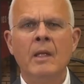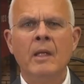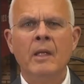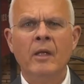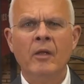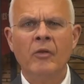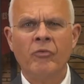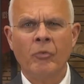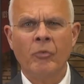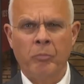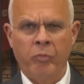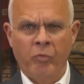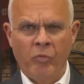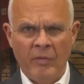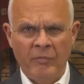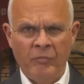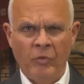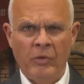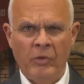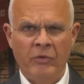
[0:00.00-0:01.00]
It is a
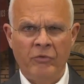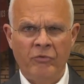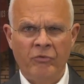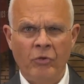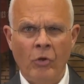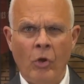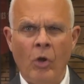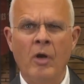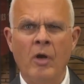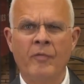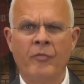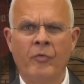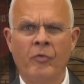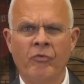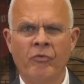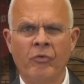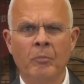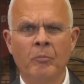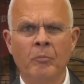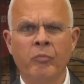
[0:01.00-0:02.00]
privilege to offer
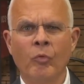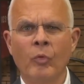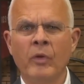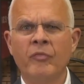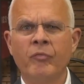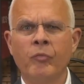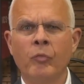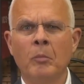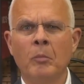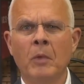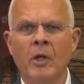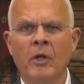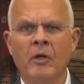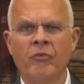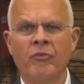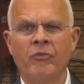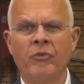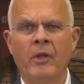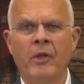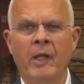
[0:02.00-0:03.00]
some brief
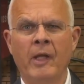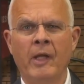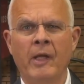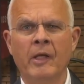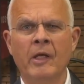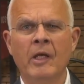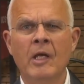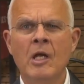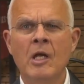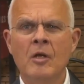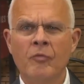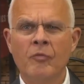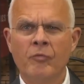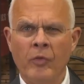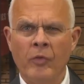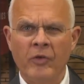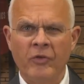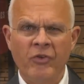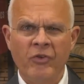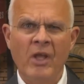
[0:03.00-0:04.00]
remarks today for
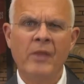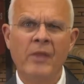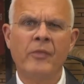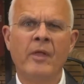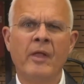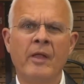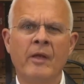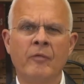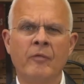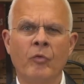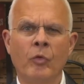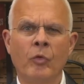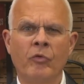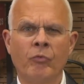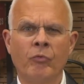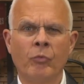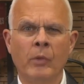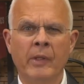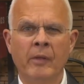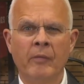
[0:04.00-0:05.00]
the 10th
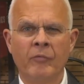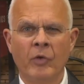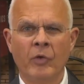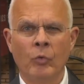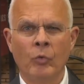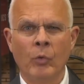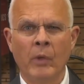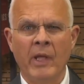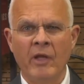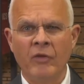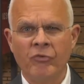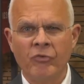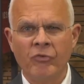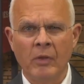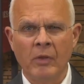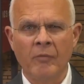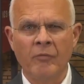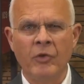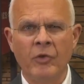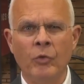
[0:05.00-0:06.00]
anniversary of the
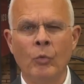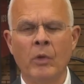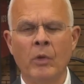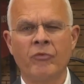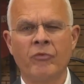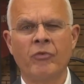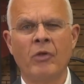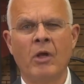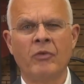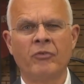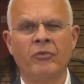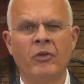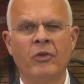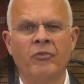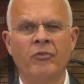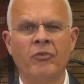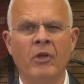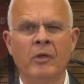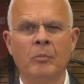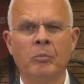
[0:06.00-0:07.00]
creation of the U.S.
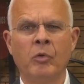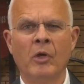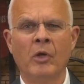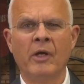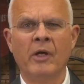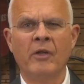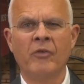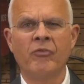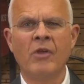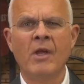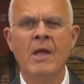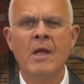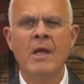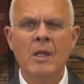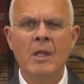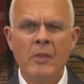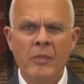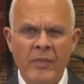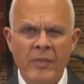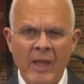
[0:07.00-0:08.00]
hostage enterprise.
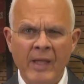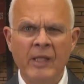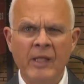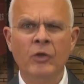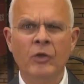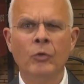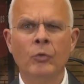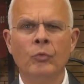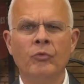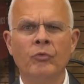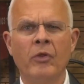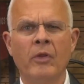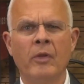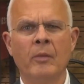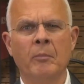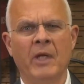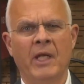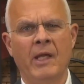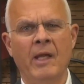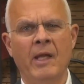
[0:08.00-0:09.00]
Thank you to the
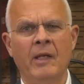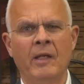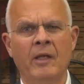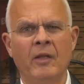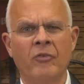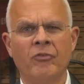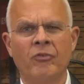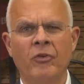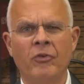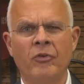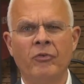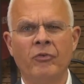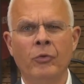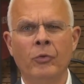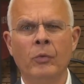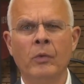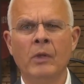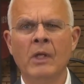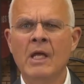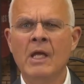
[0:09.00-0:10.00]
McCain
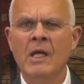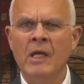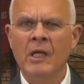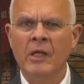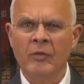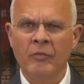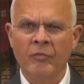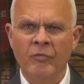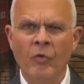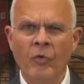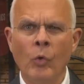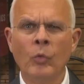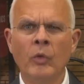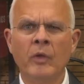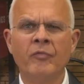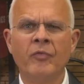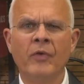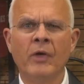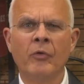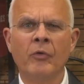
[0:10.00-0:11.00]
Institute and the Foley
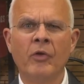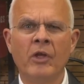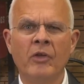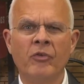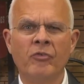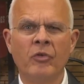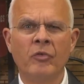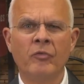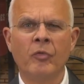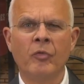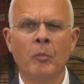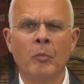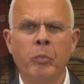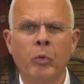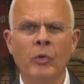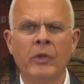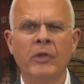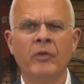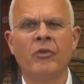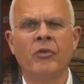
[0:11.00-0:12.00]
Foundation for
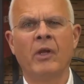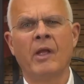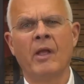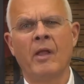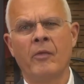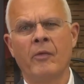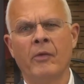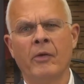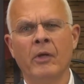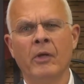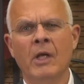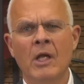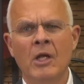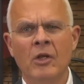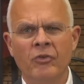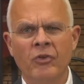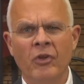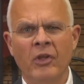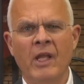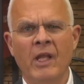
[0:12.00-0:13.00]
putting together
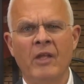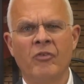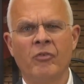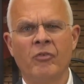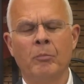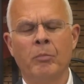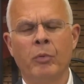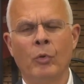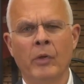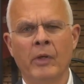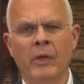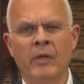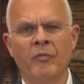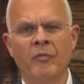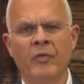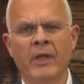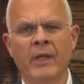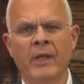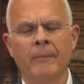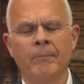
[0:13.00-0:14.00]
today's important
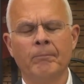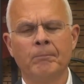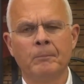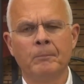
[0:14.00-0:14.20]
event.